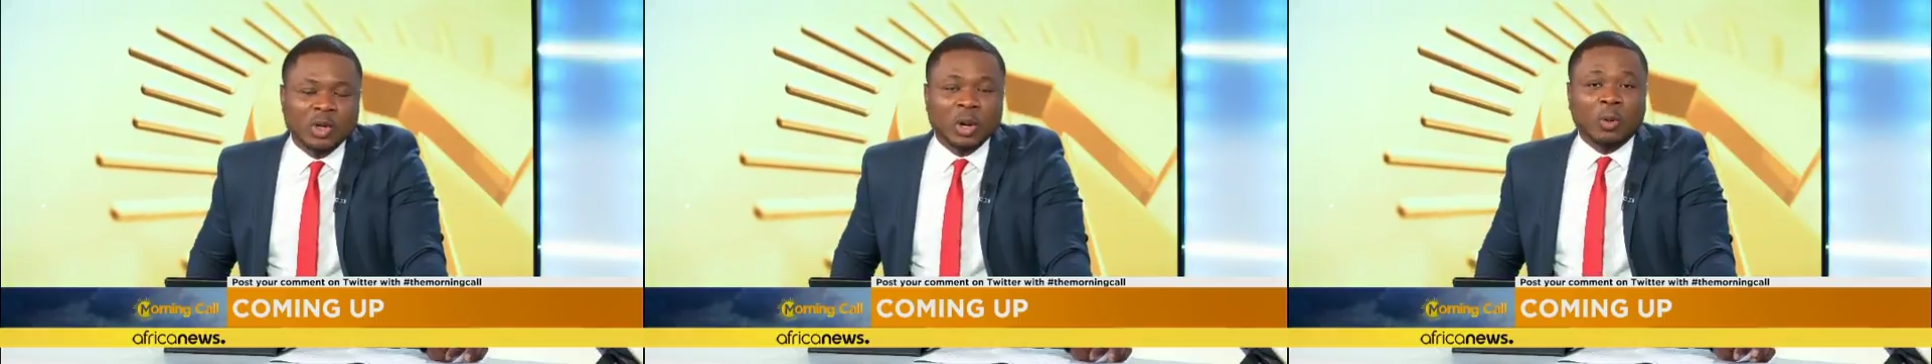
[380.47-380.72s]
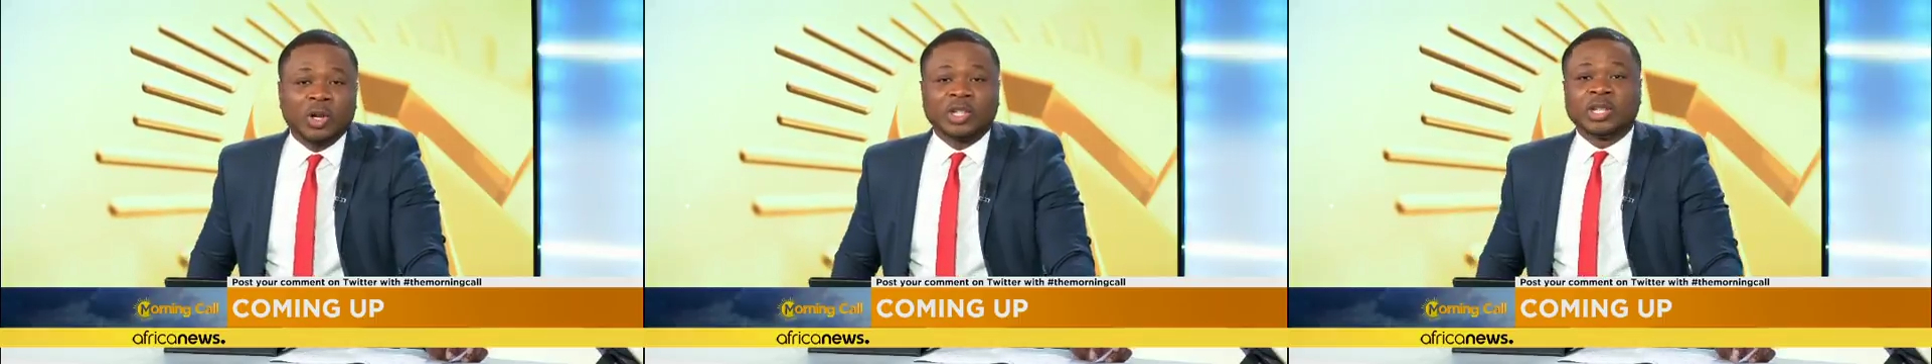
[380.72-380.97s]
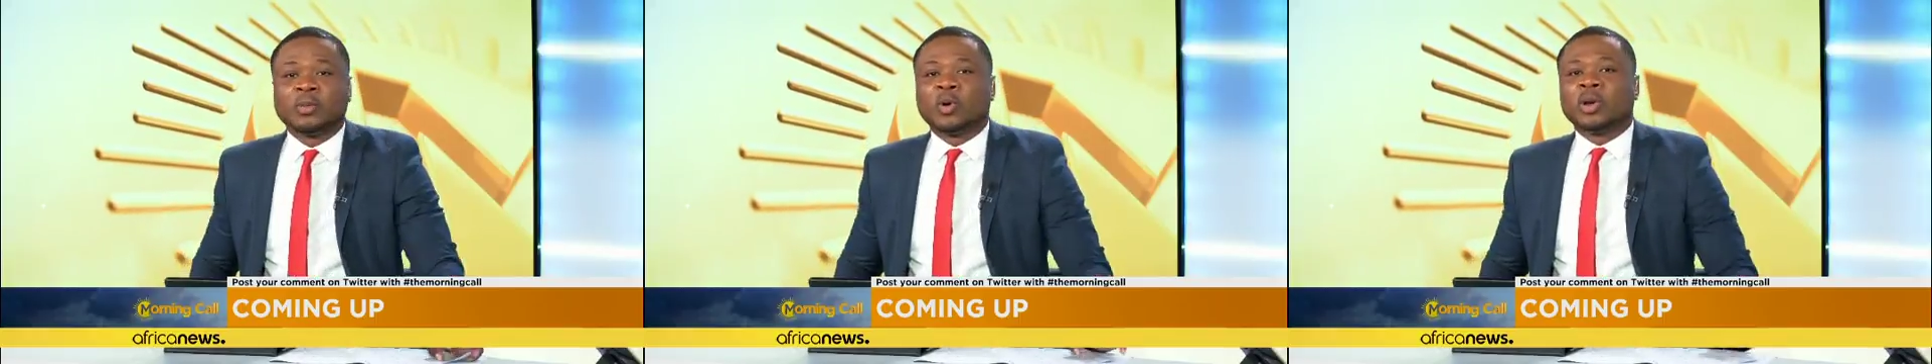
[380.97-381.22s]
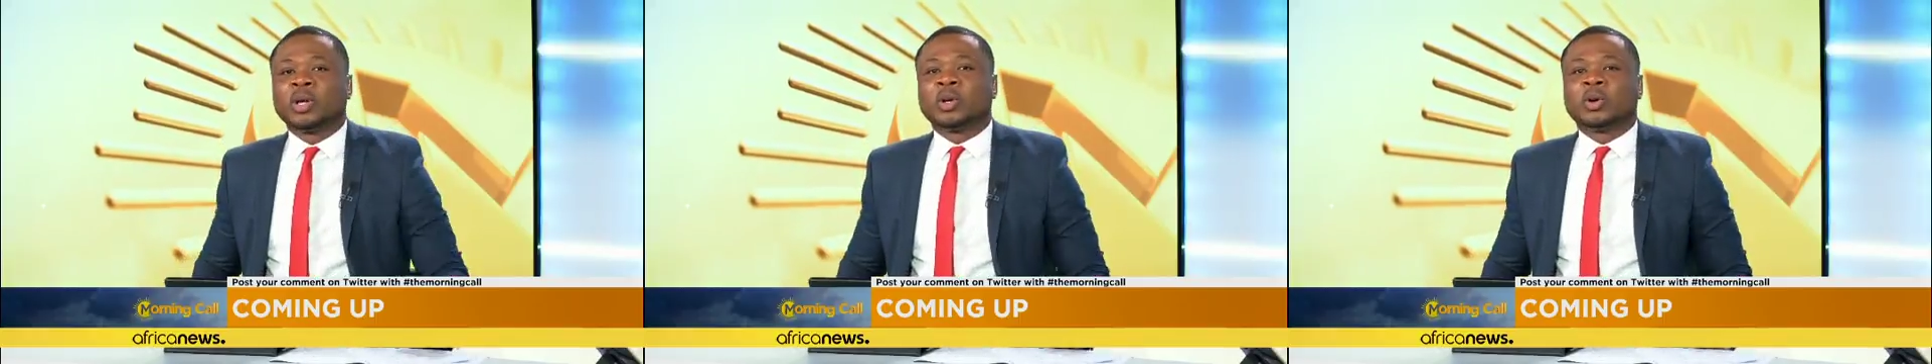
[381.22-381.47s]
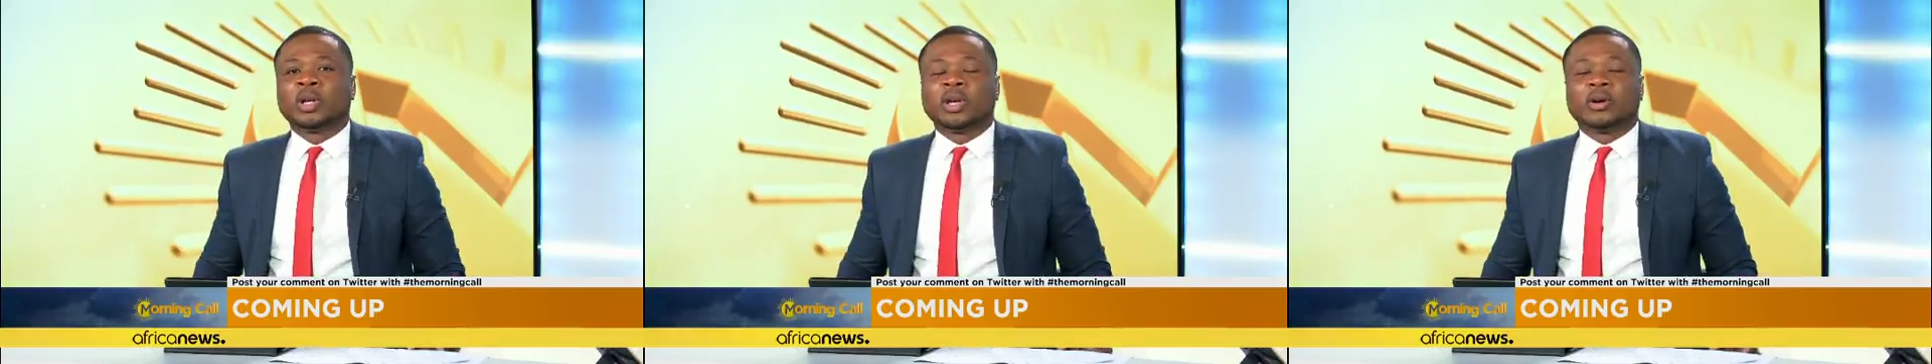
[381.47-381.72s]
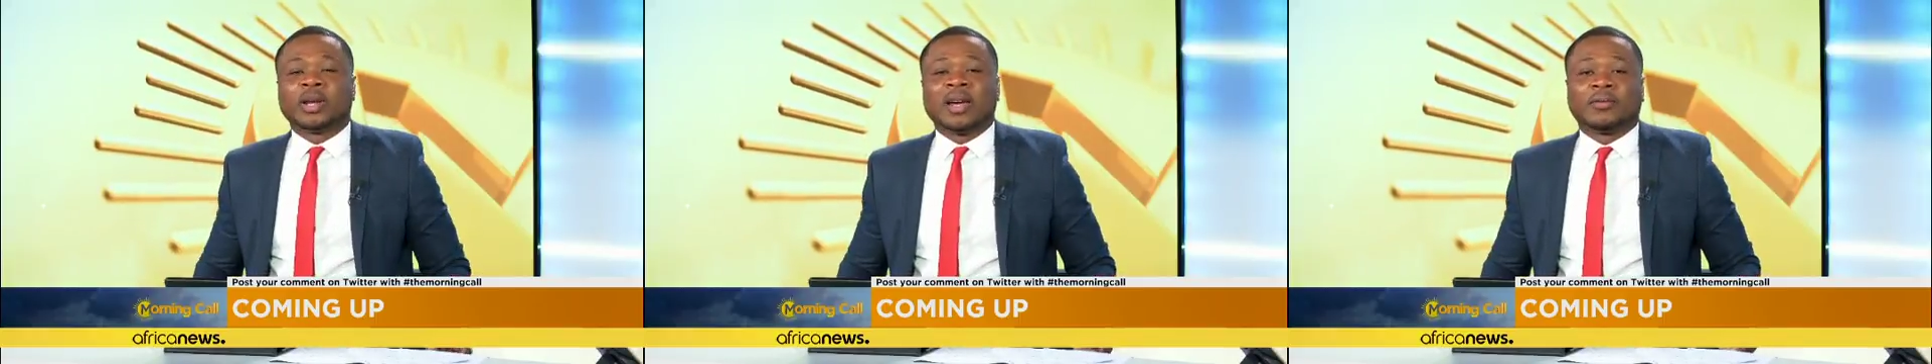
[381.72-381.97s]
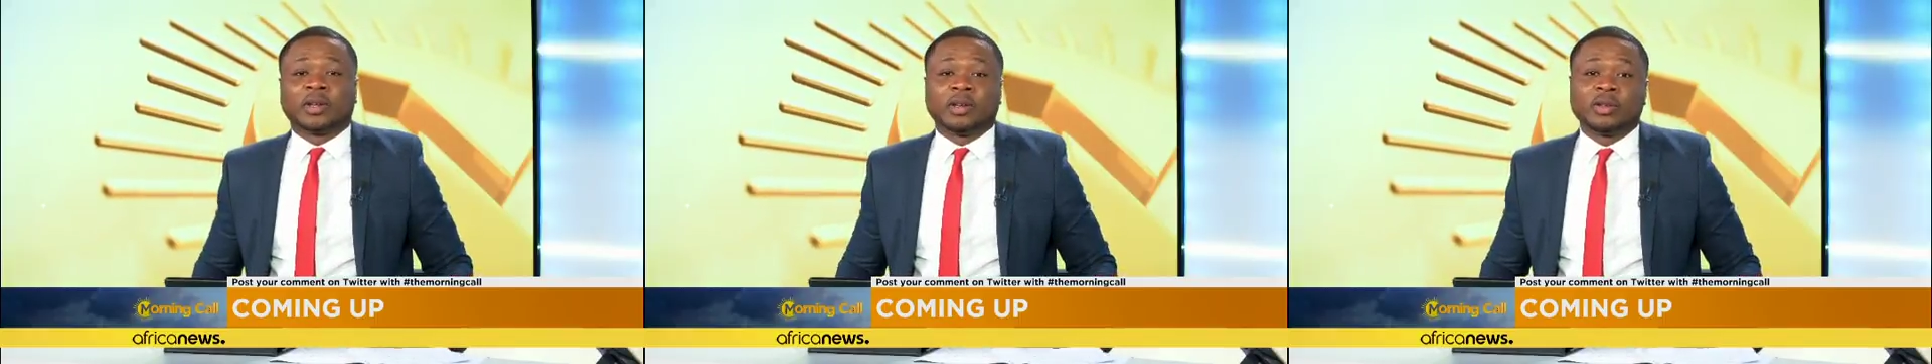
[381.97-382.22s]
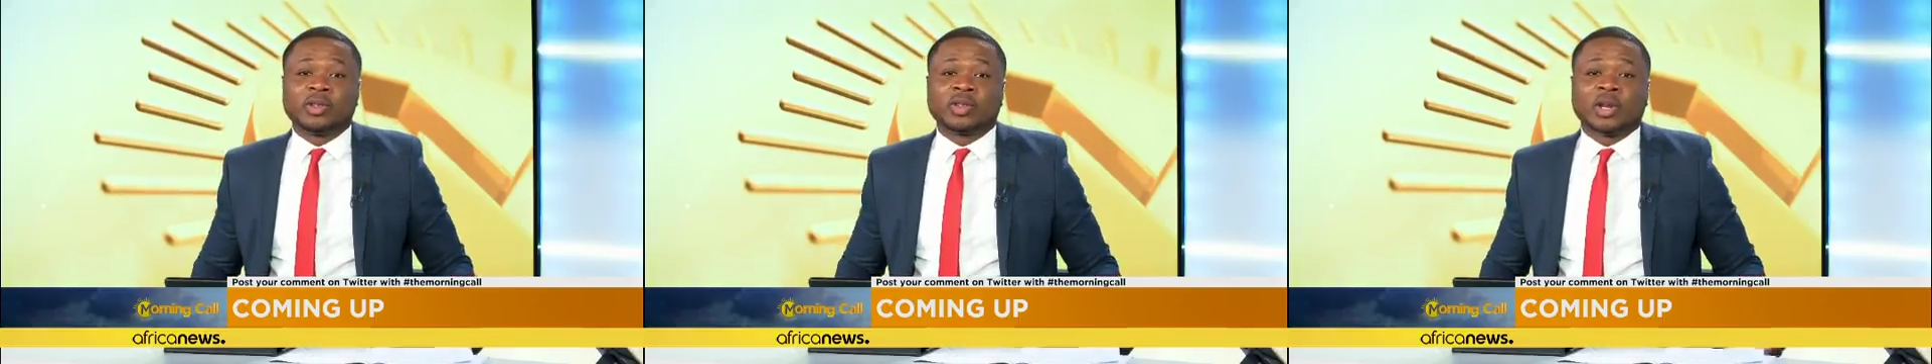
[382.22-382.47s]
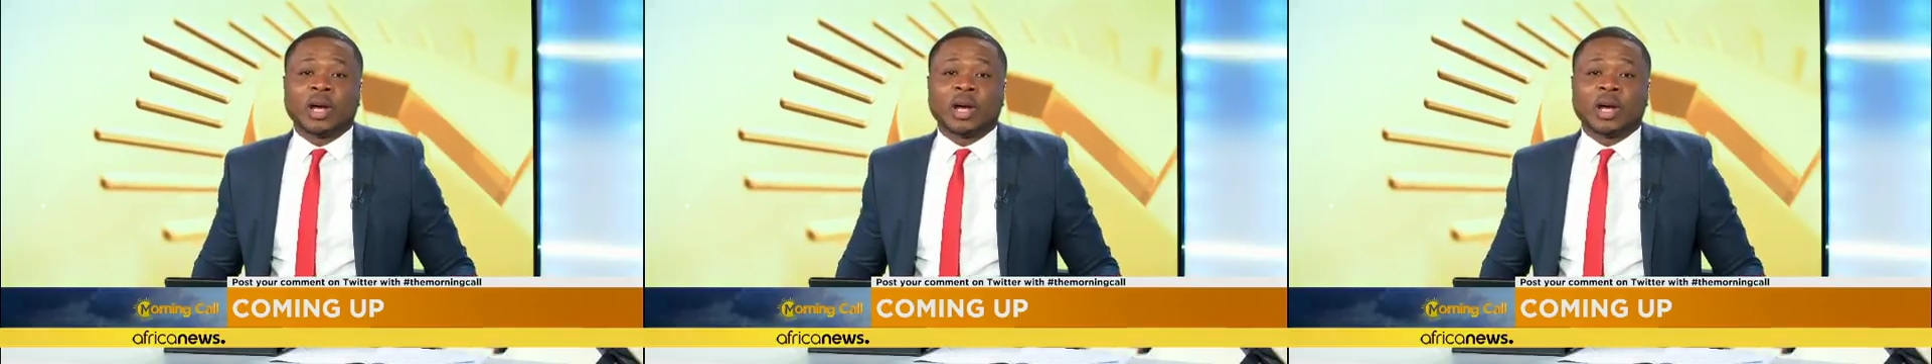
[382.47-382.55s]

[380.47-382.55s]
You're watching The Morning Call here on Africanews.